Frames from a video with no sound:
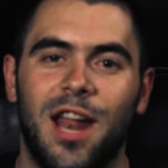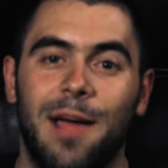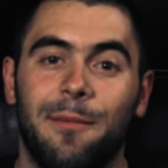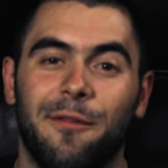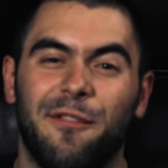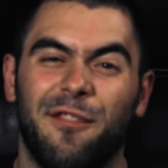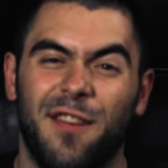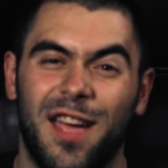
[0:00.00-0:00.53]
and
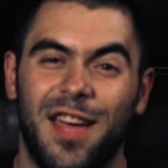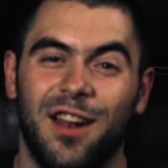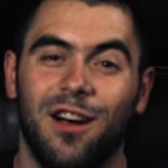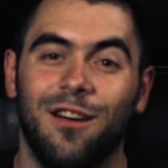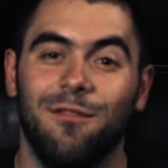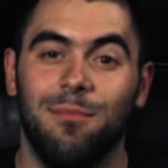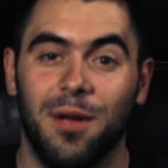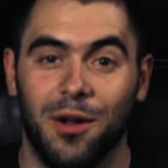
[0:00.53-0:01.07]
I'm a fan
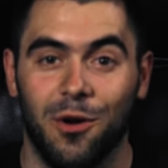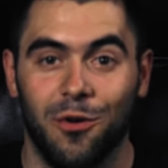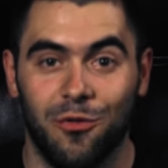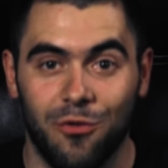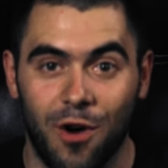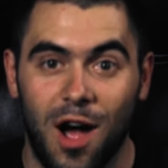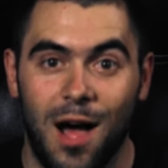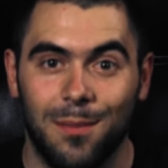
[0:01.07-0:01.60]
of bigger
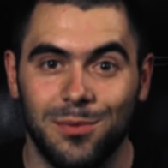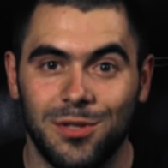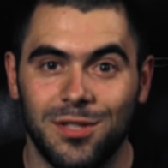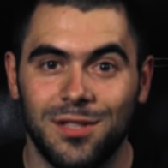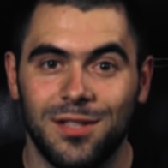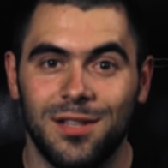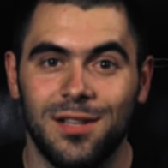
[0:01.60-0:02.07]
drops.